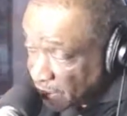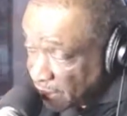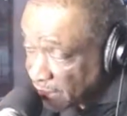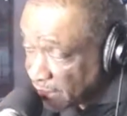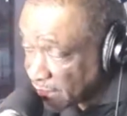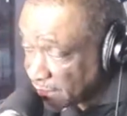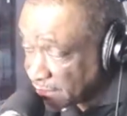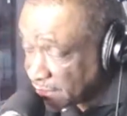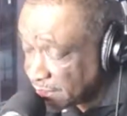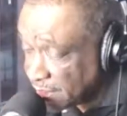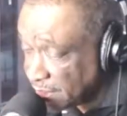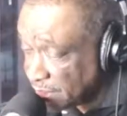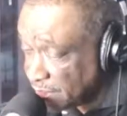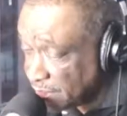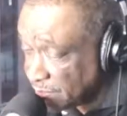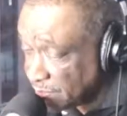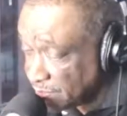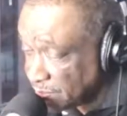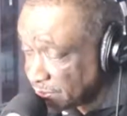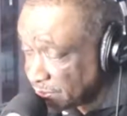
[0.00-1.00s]

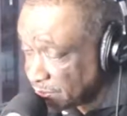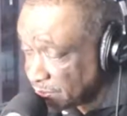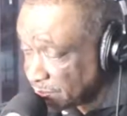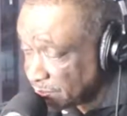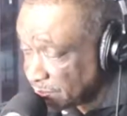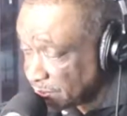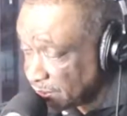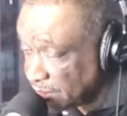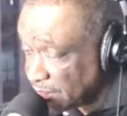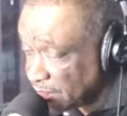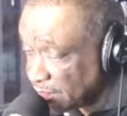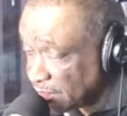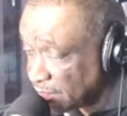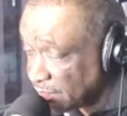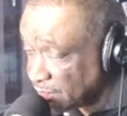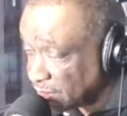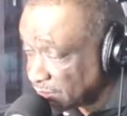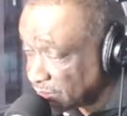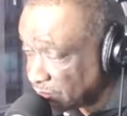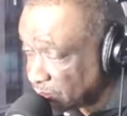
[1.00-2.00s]
continue to
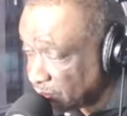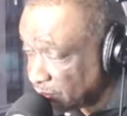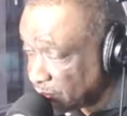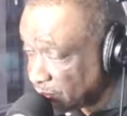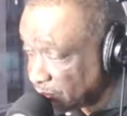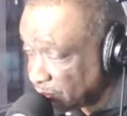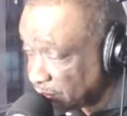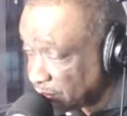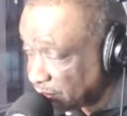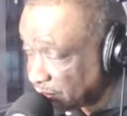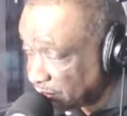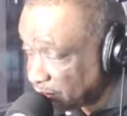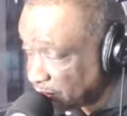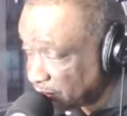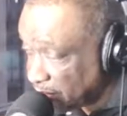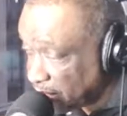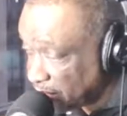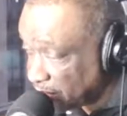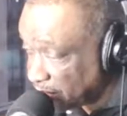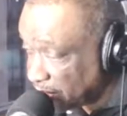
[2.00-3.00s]
do what we do out